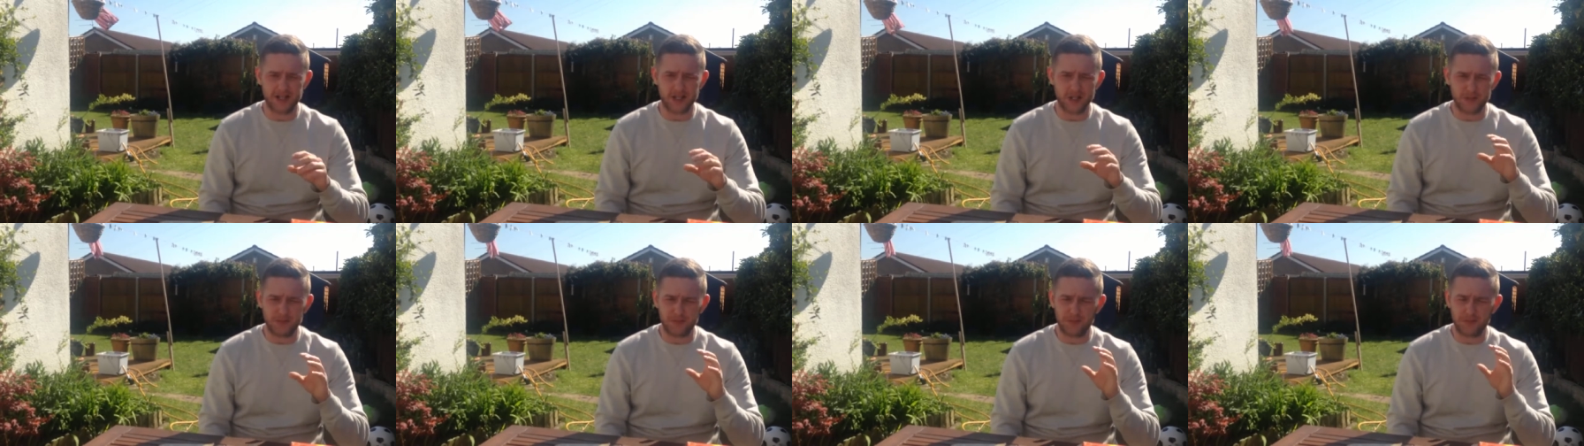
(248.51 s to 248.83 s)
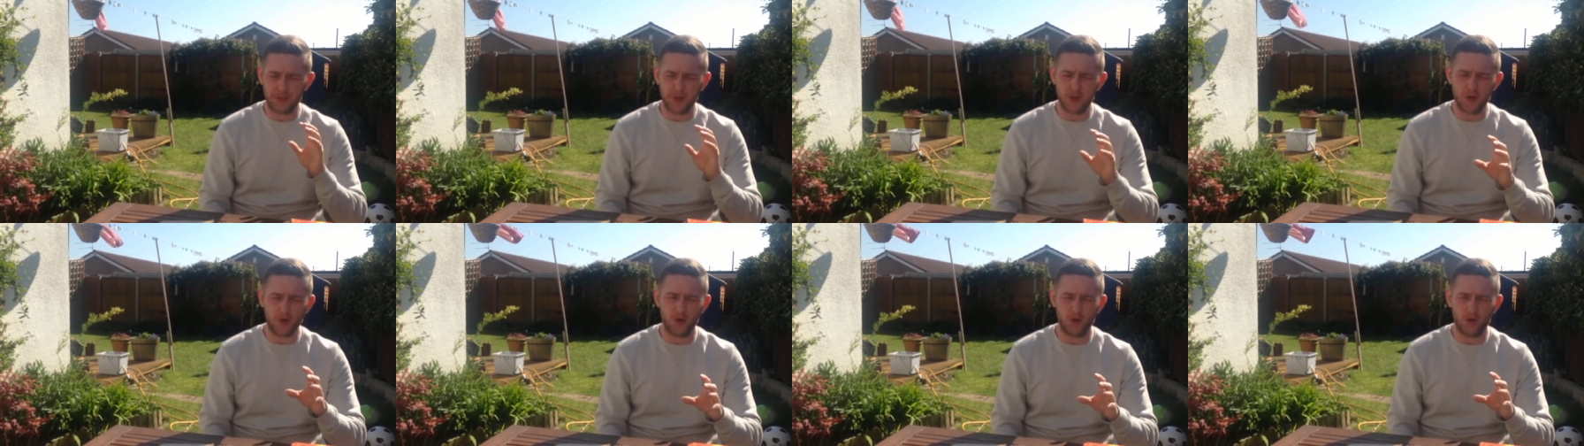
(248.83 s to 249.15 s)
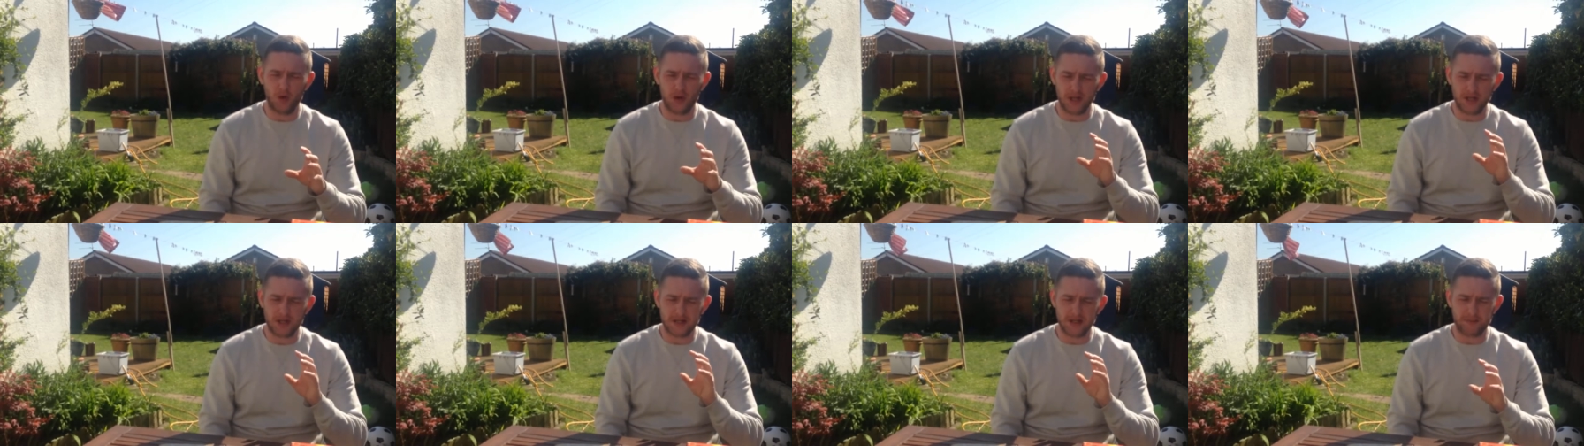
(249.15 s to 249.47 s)
It just
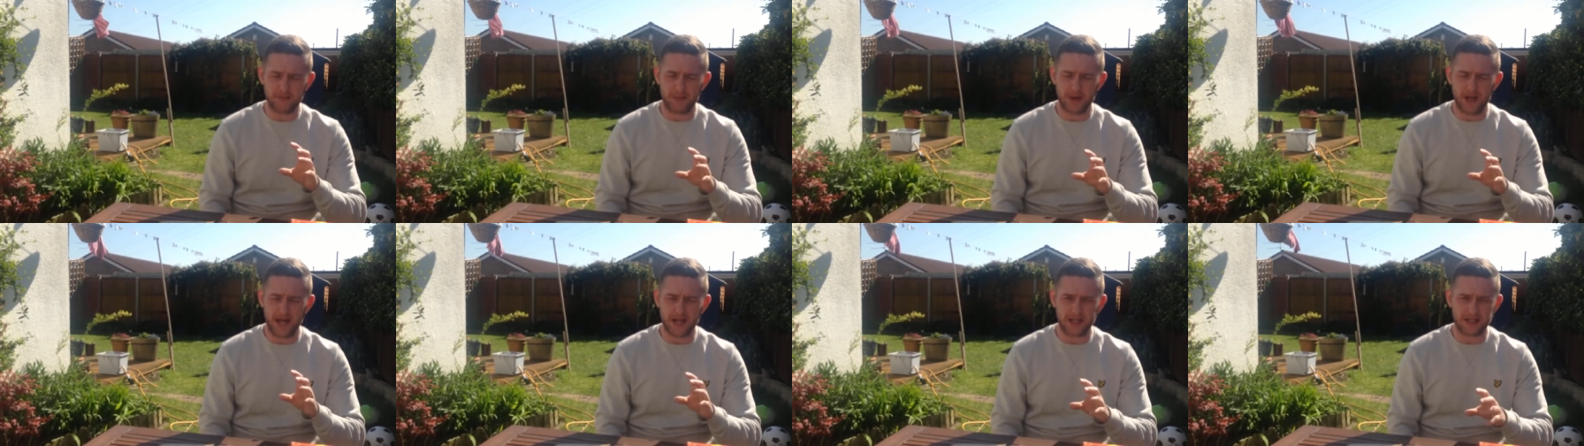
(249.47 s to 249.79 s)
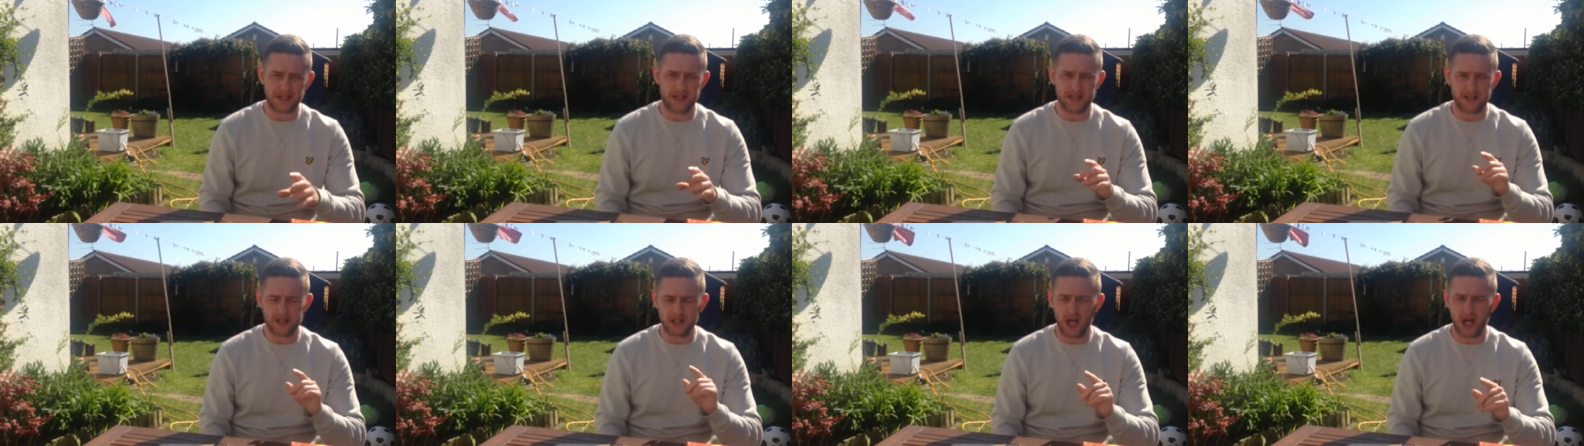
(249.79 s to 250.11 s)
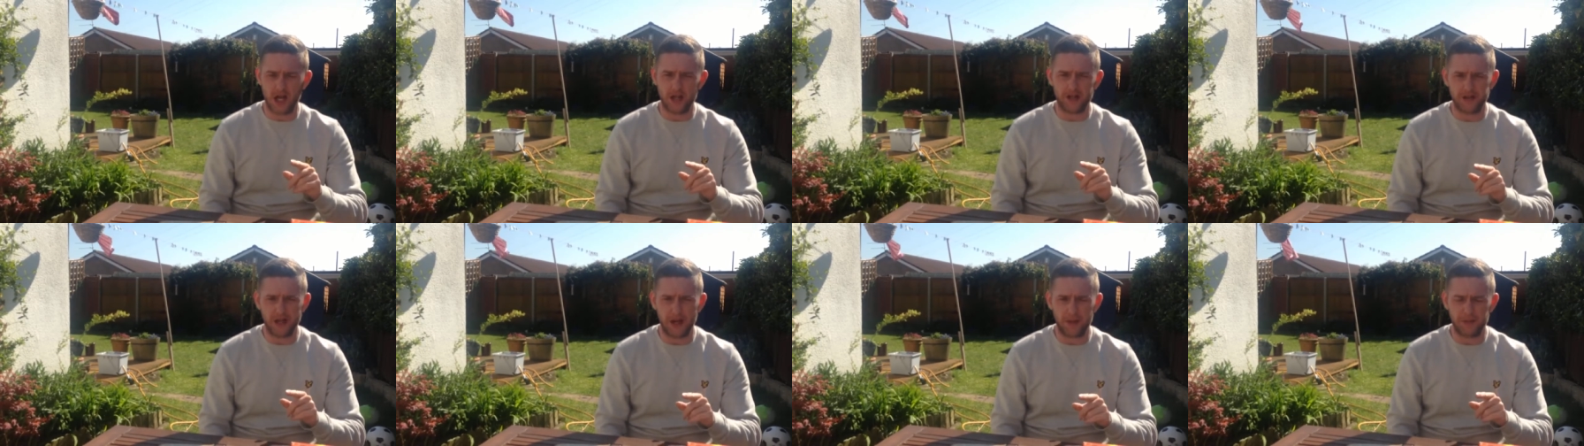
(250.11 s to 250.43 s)
purely by accident
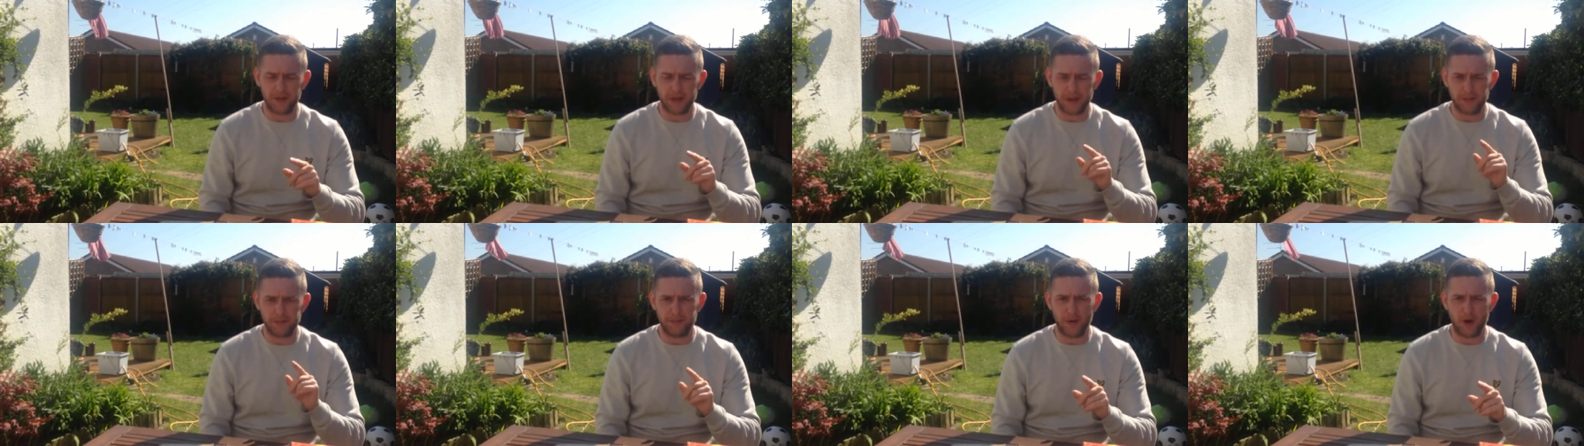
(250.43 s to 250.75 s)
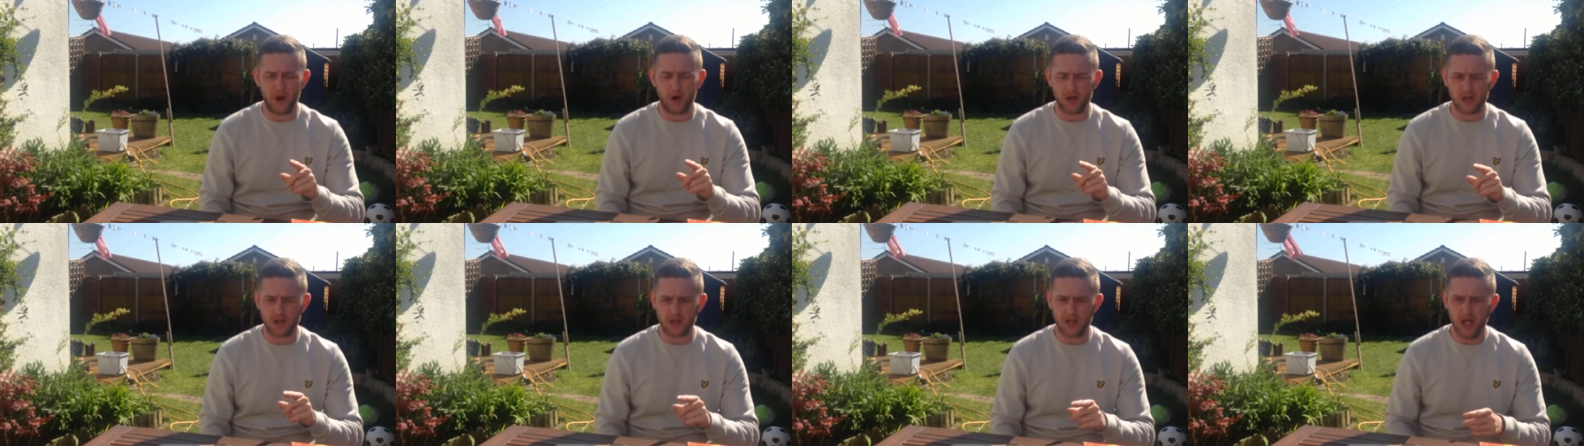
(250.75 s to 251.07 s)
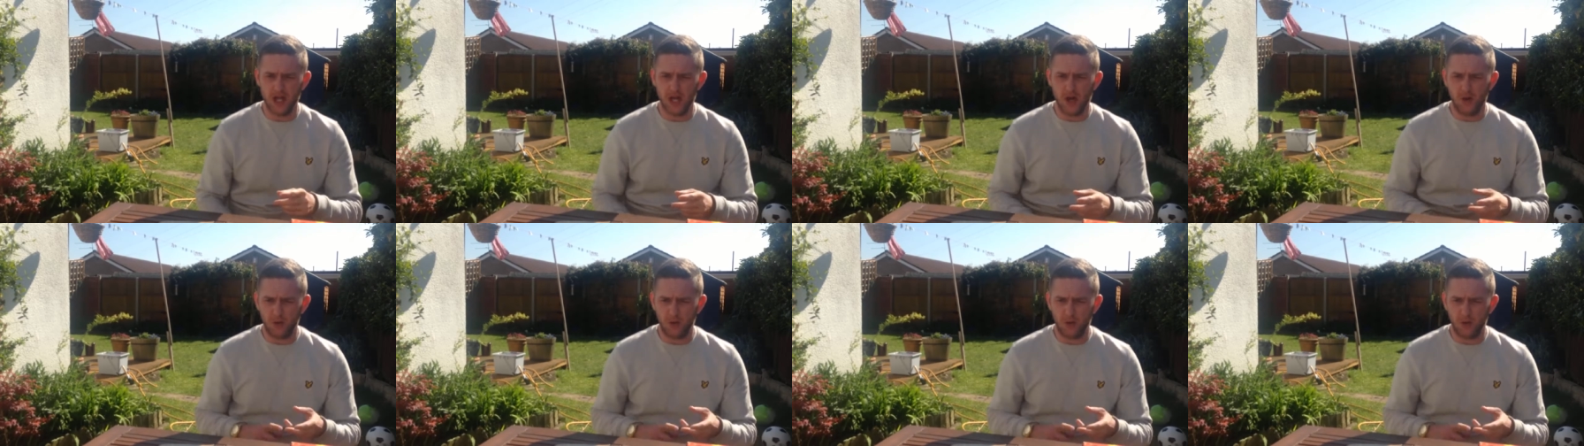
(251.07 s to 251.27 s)
turned up in a box,